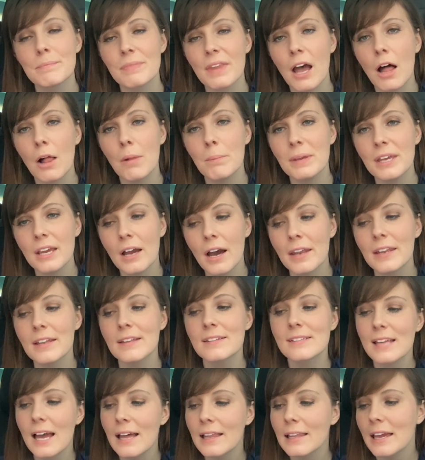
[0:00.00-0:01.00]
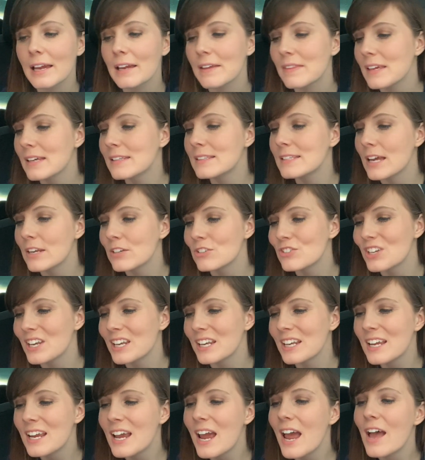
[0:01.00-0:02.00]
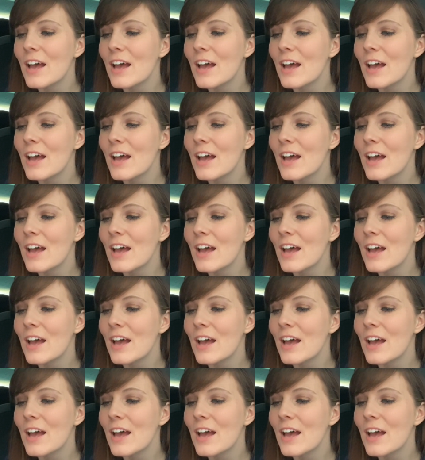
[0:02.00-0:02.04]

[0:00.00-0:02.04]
I'll be honest, I like the attention.